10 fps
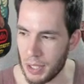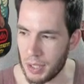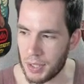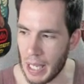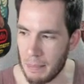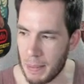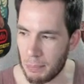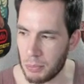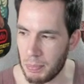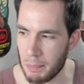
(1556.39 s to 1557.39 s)
It's a game
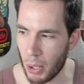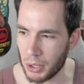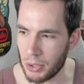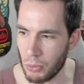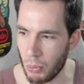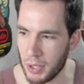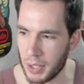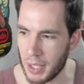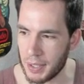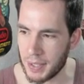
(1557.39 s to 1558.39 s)
people with big pockets will want,
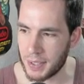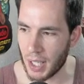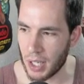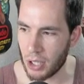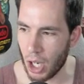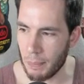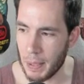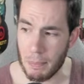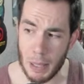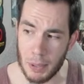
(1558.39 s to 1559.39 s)
and it's a stunning copy.
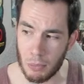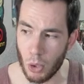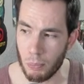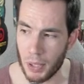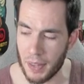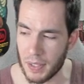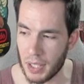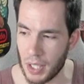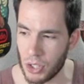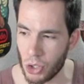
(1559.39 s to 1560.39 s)
Maybe it won't, but I think it
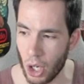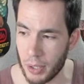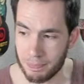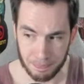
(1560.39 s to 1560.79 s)
has a shot.